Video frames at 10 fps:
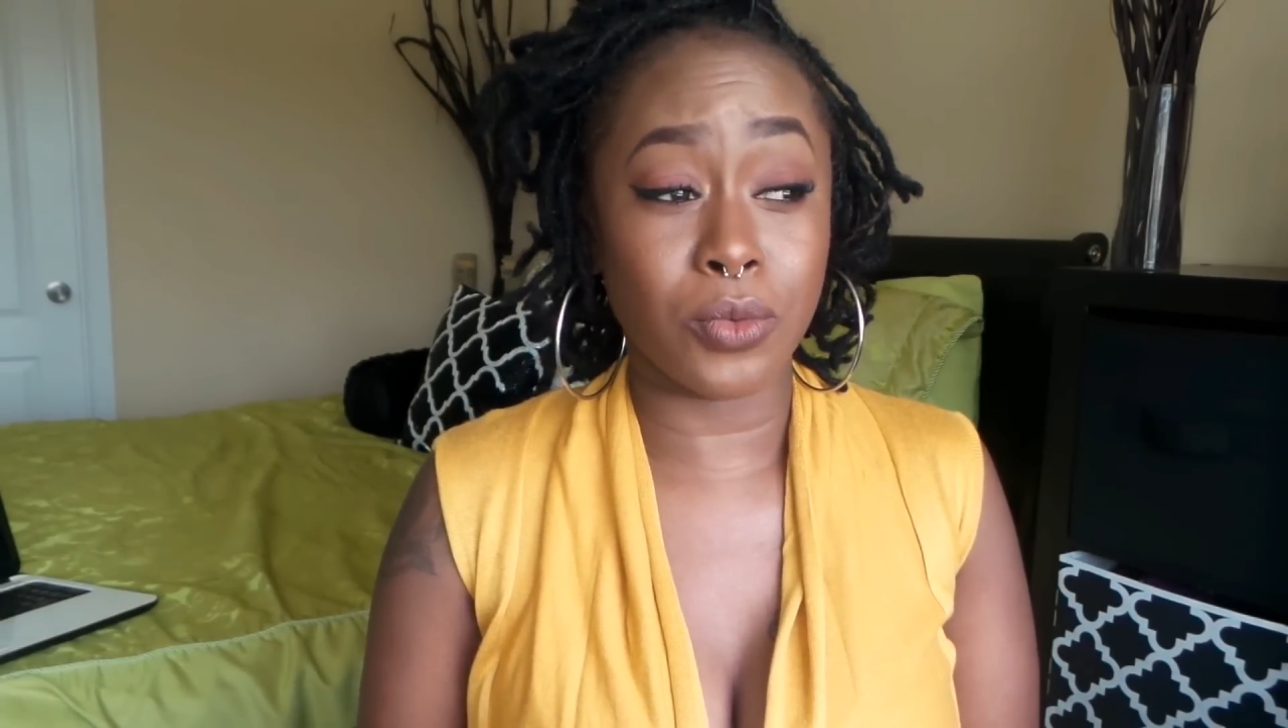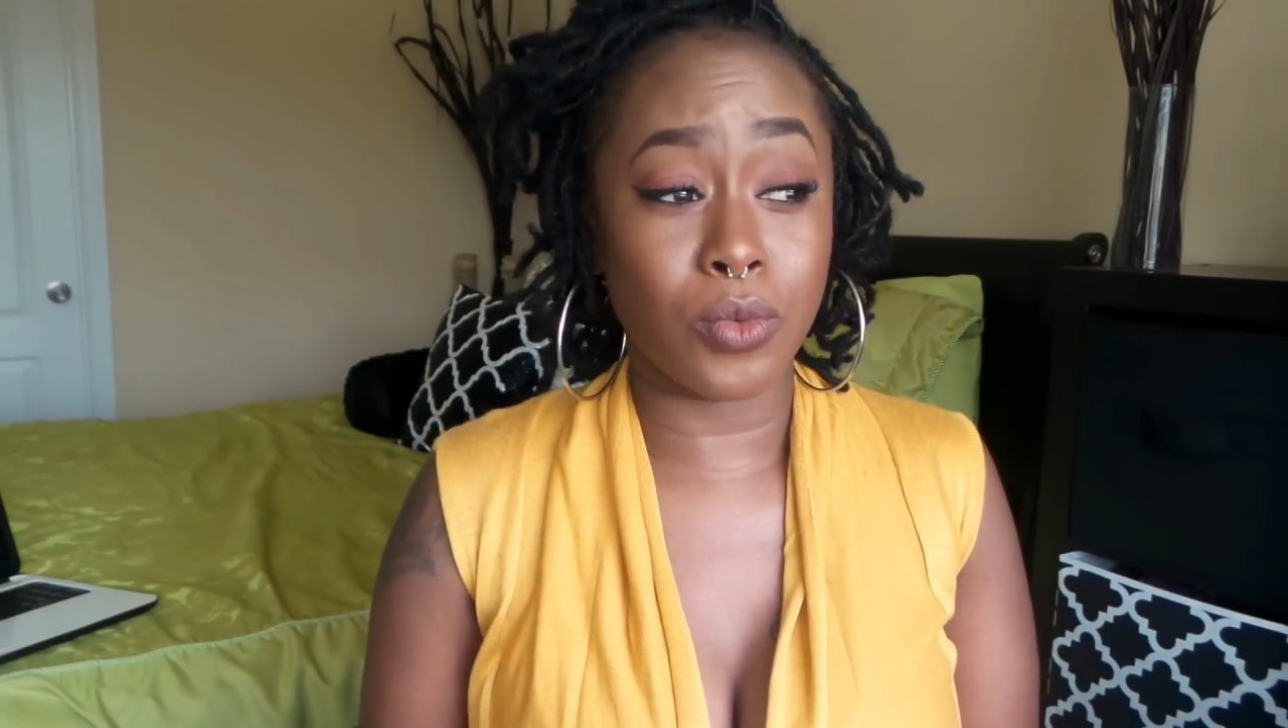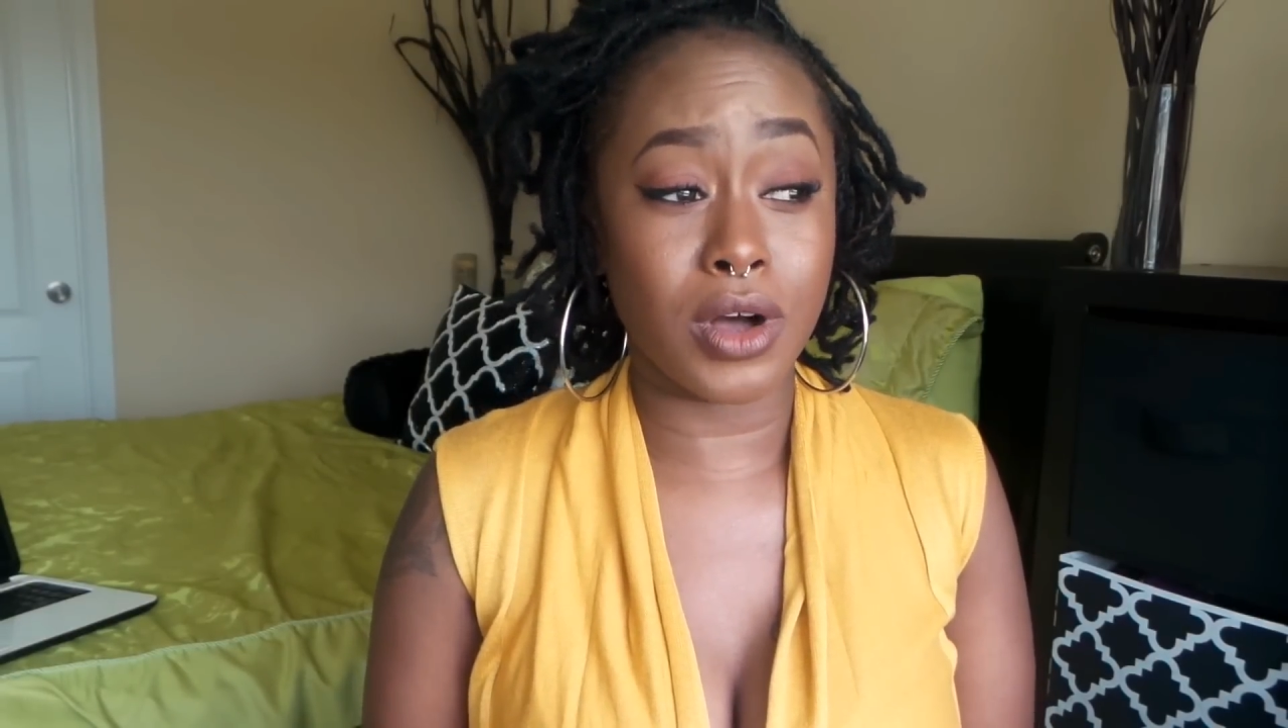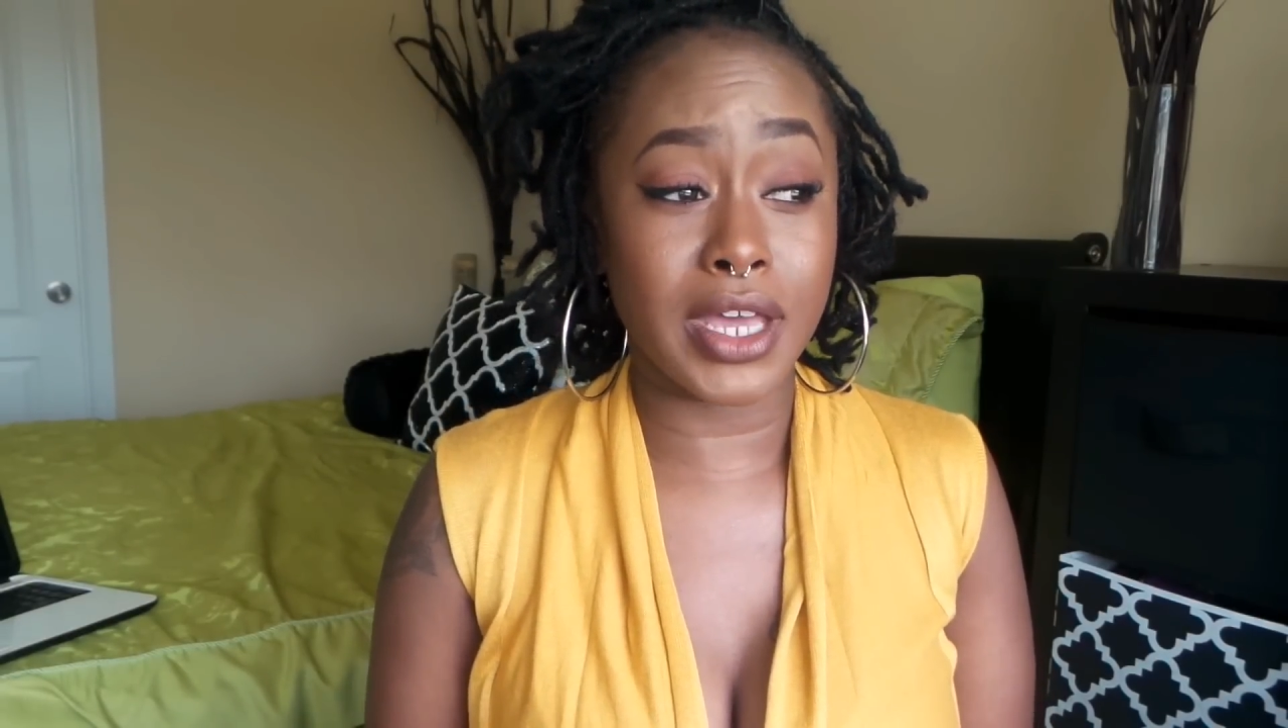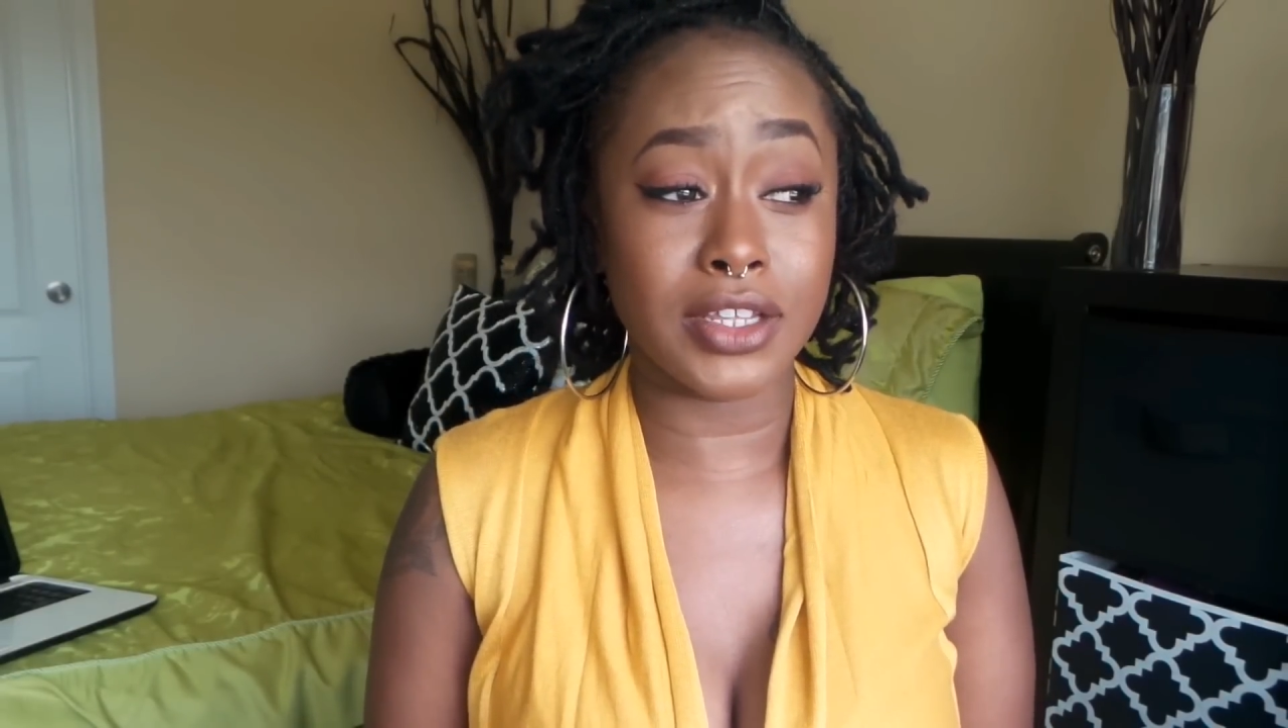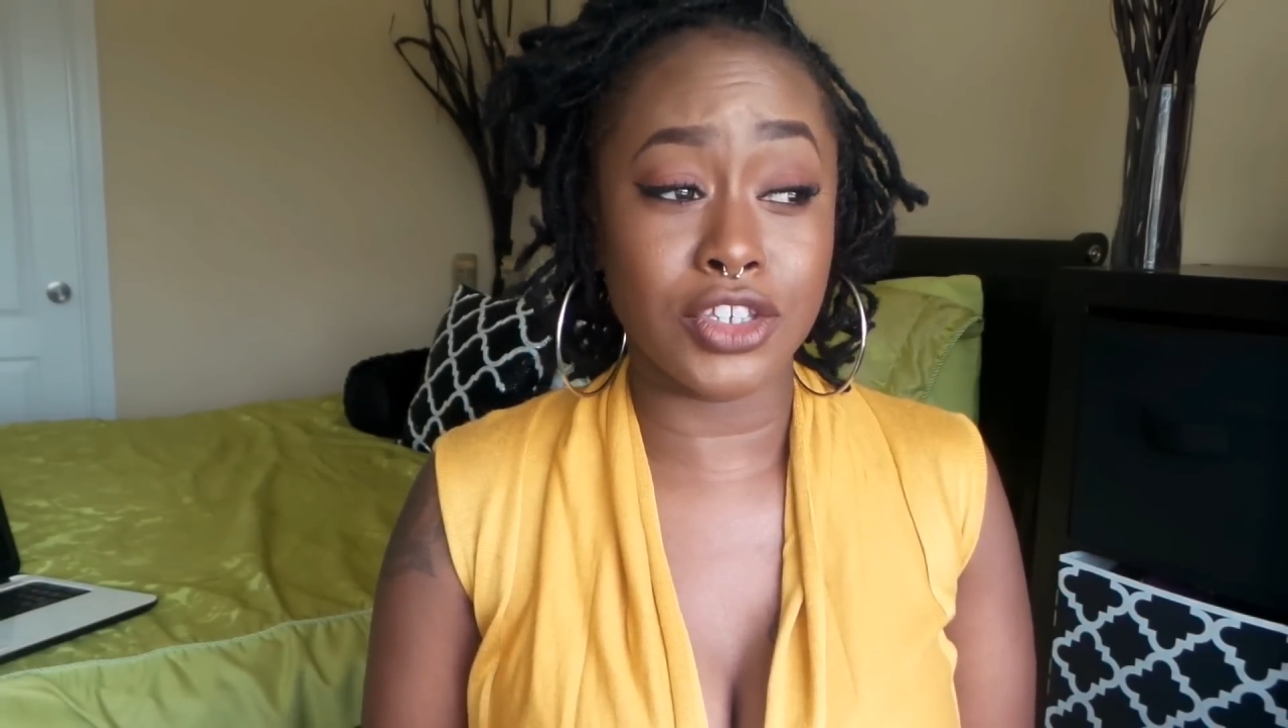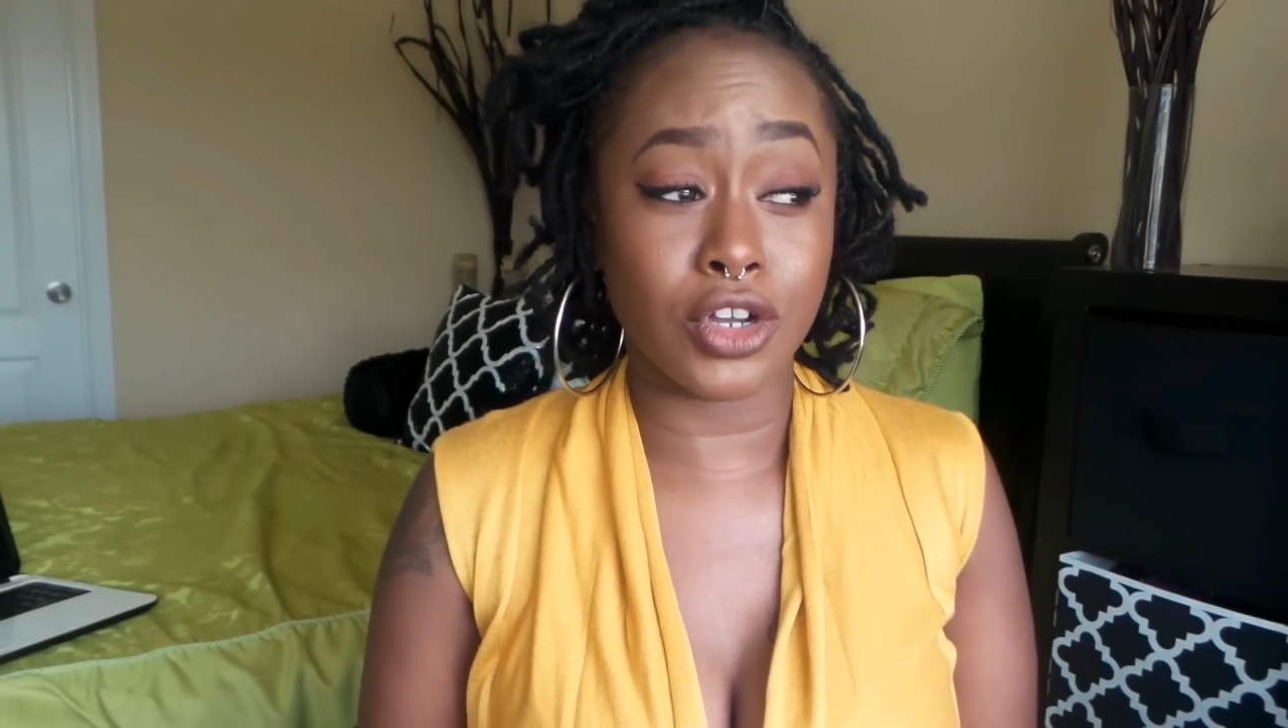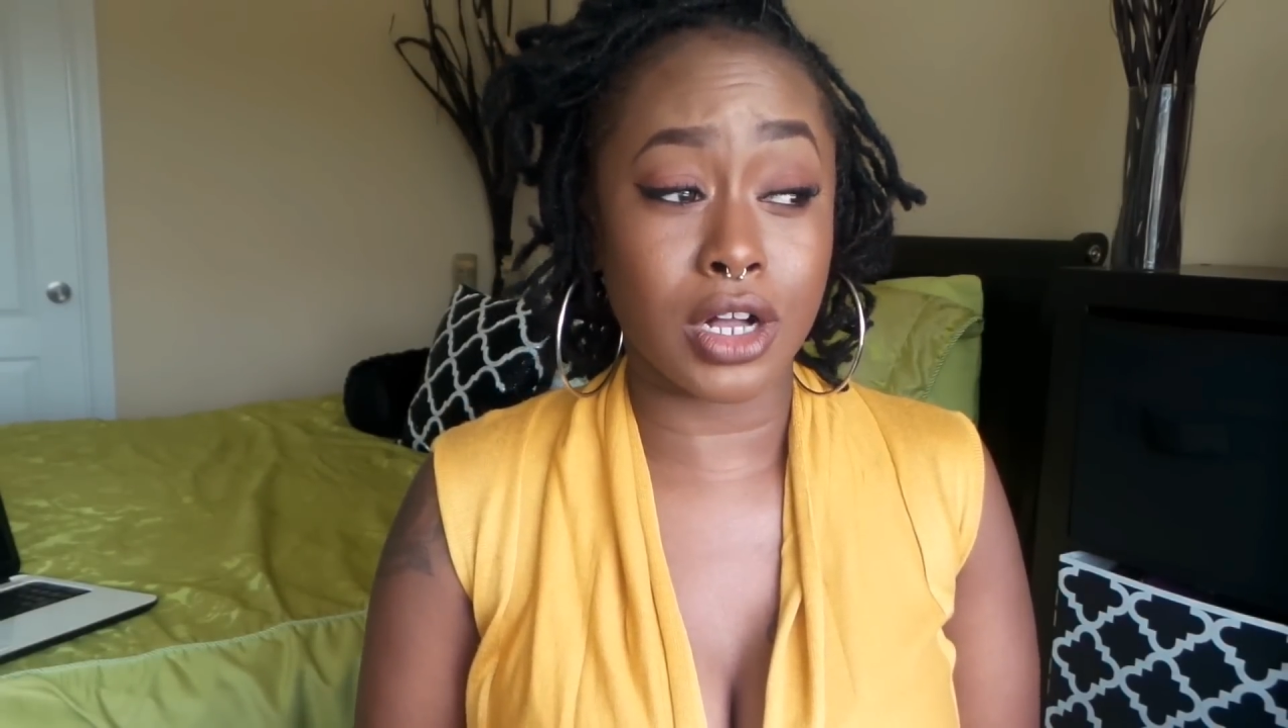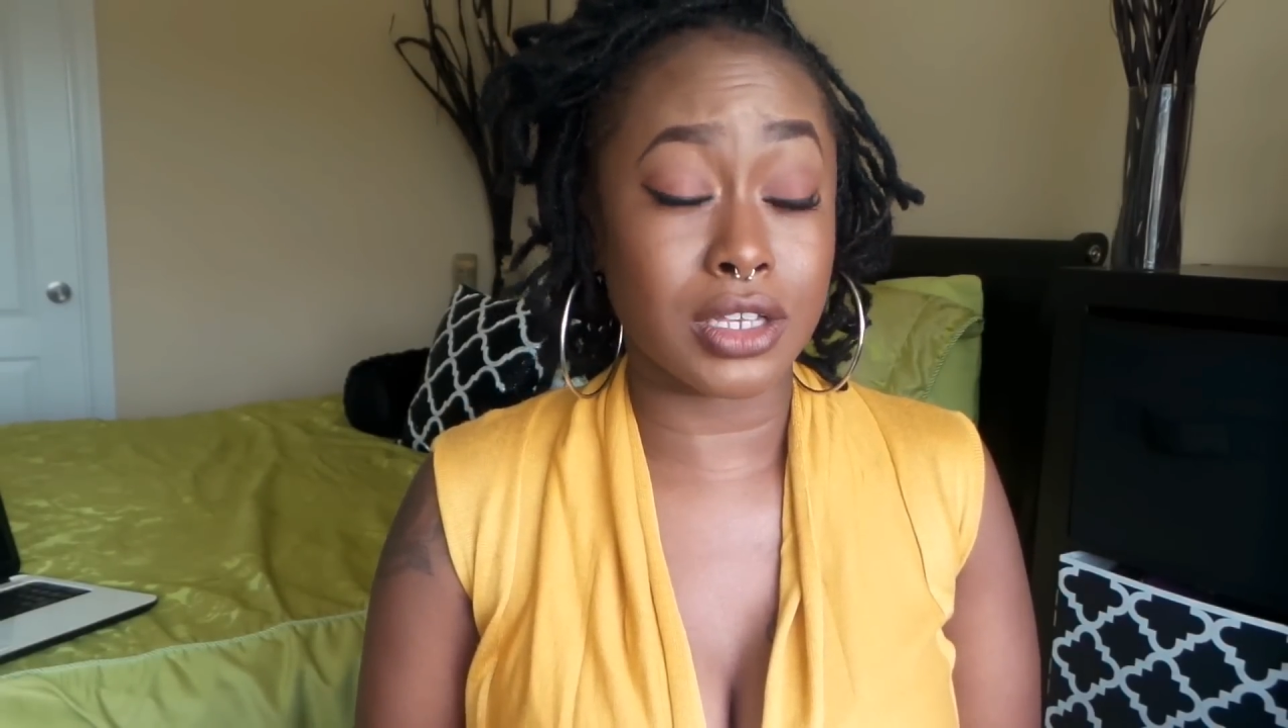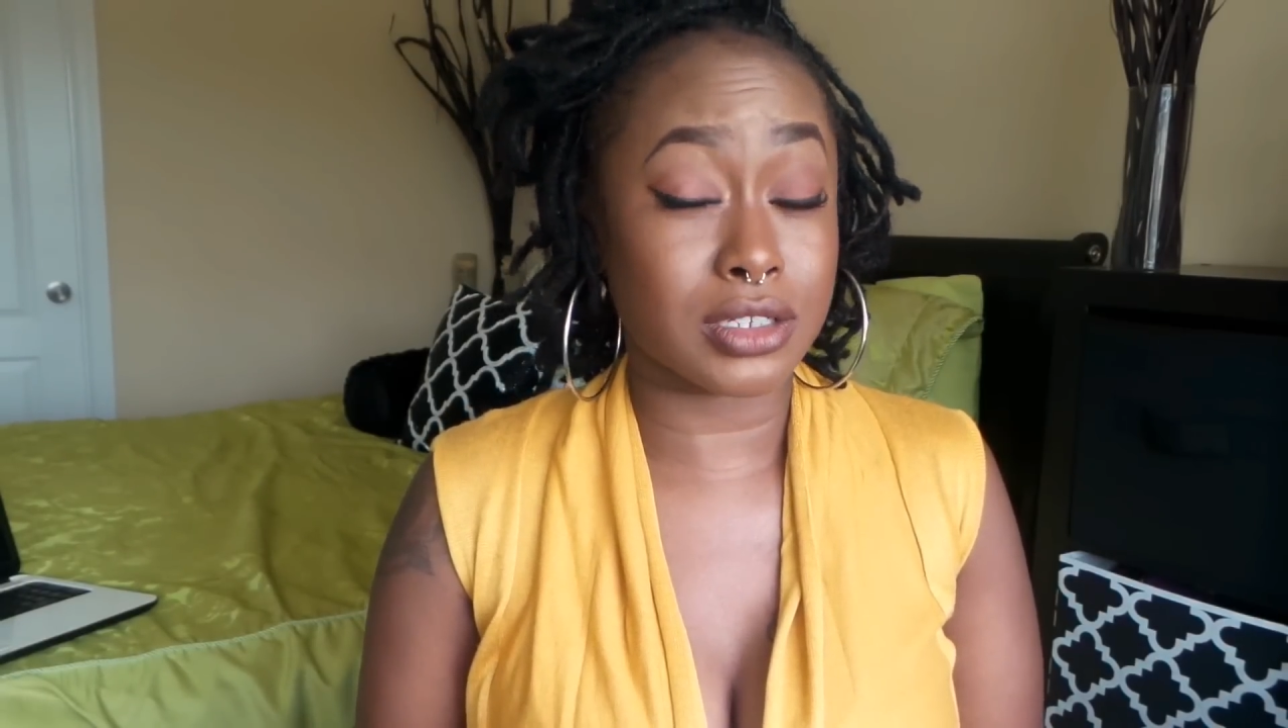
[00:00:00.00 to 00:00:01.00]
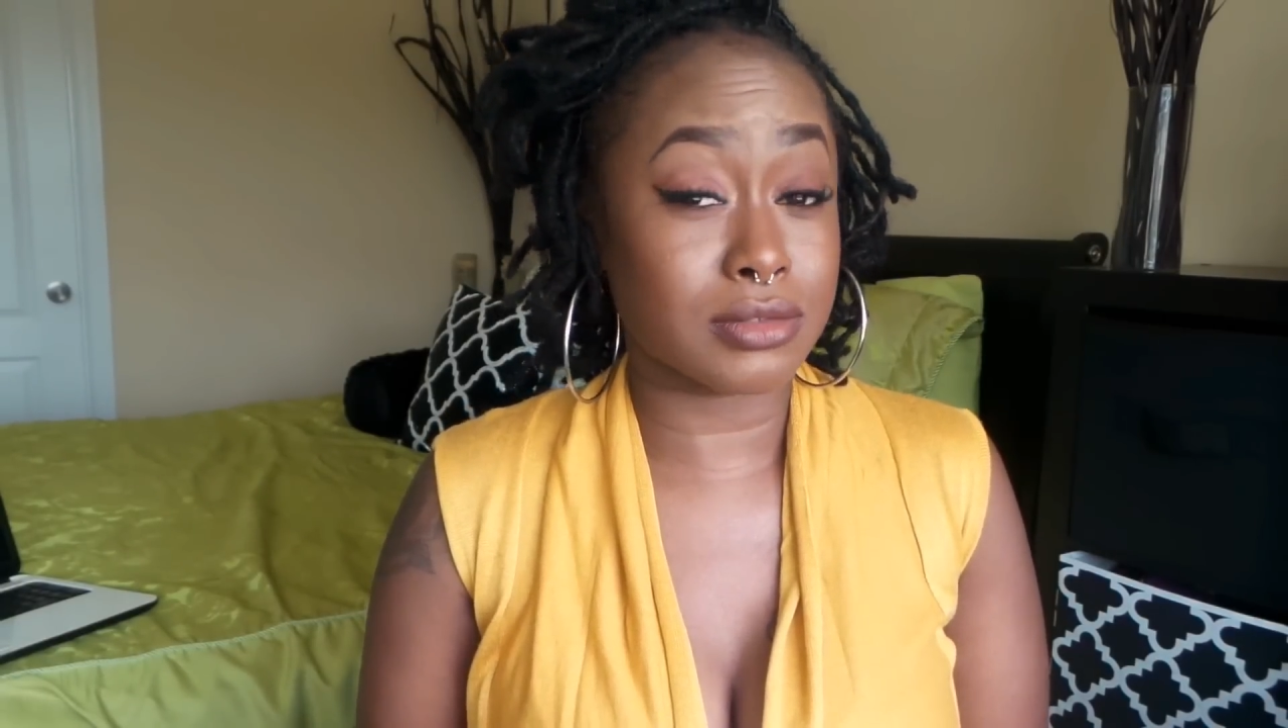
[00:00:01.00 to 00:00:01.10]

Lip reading: one, your